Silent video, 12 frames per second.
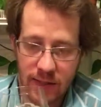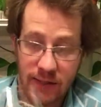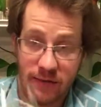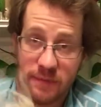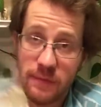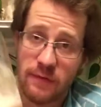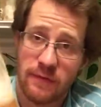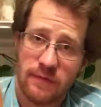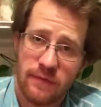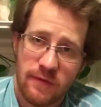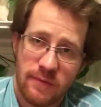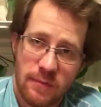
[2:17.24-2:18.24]
Yeah, it
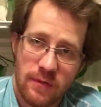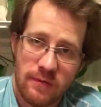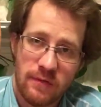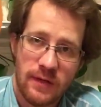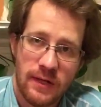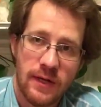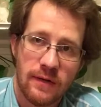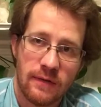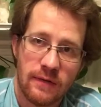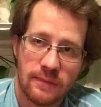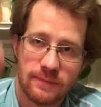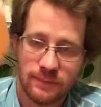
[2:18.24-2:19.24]
smells really
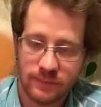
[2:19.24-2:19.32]
nice.